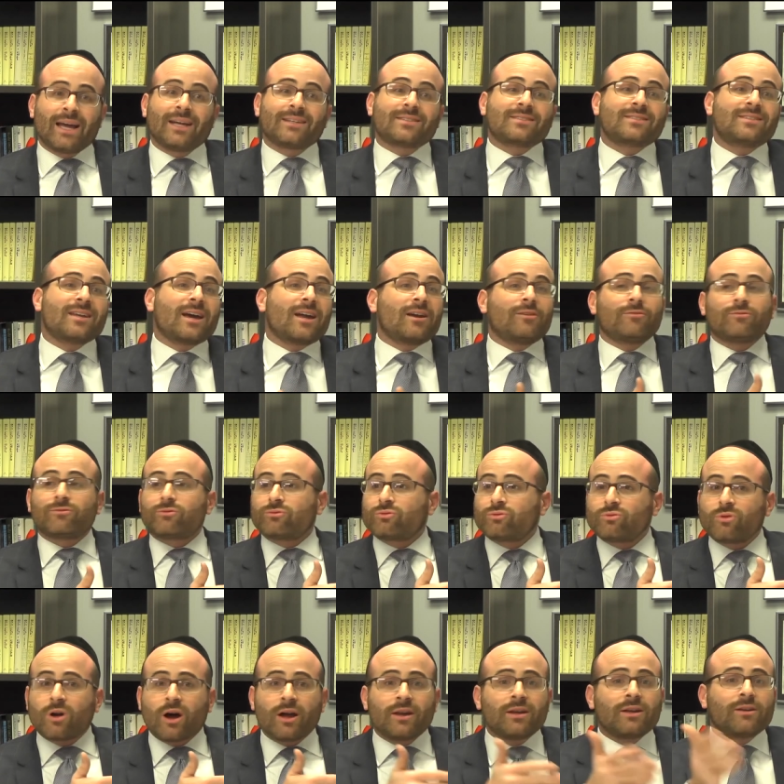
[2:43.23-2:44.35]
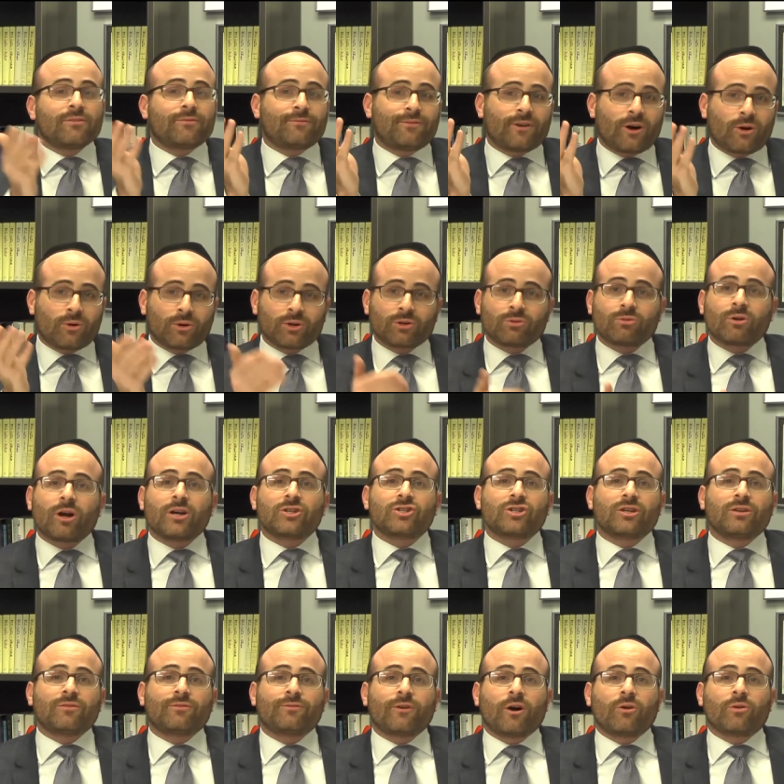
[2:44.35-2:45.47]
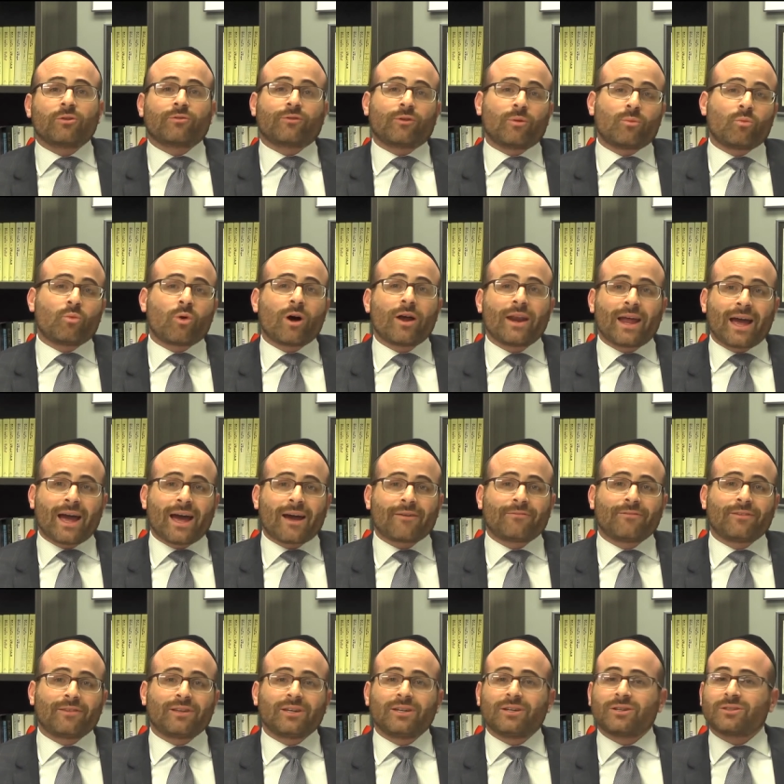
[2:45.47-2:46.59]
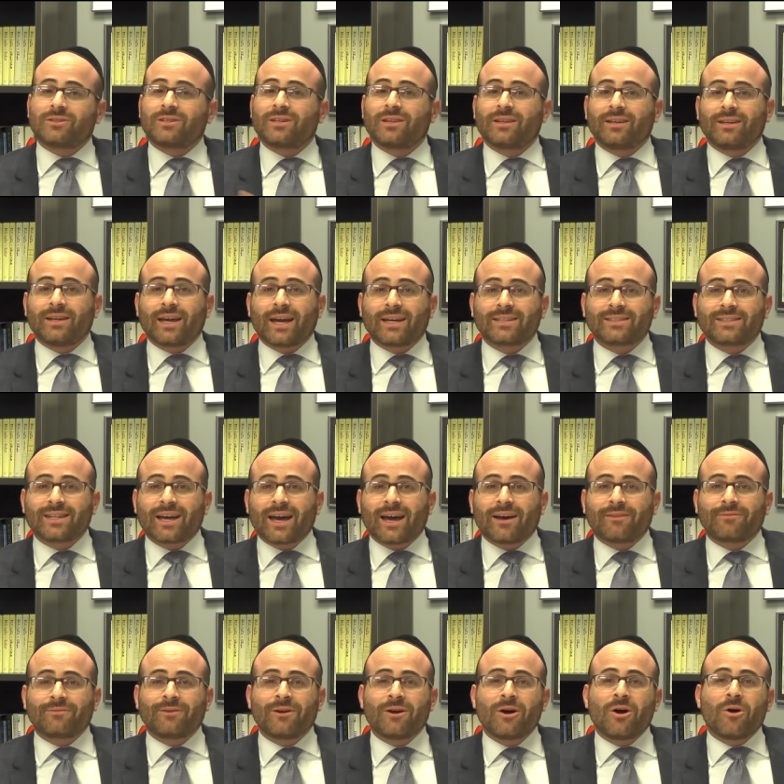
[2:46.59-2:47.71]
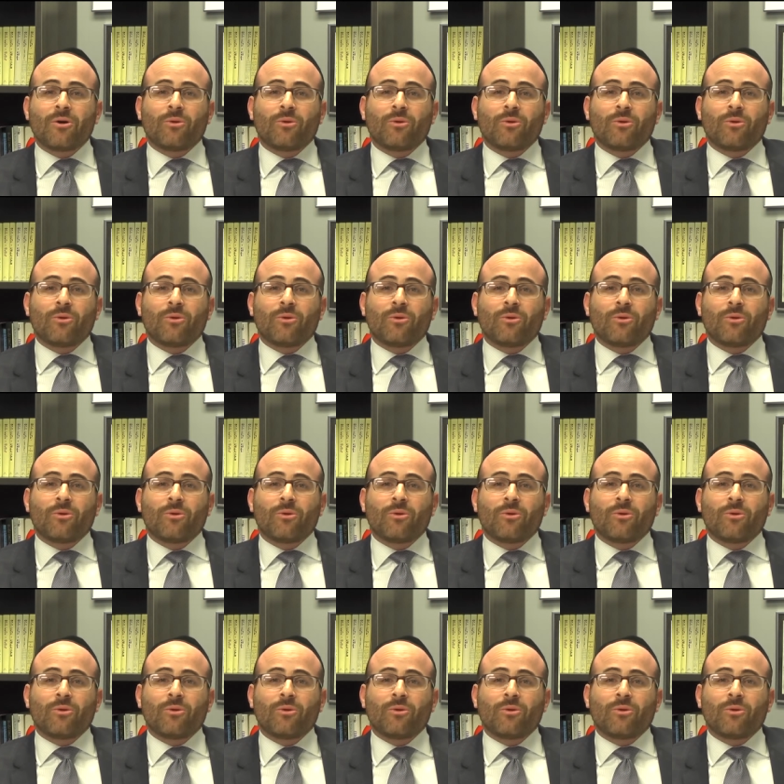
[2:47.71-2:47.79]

Instead of running forward, rushing forward from one half of the year to the next half,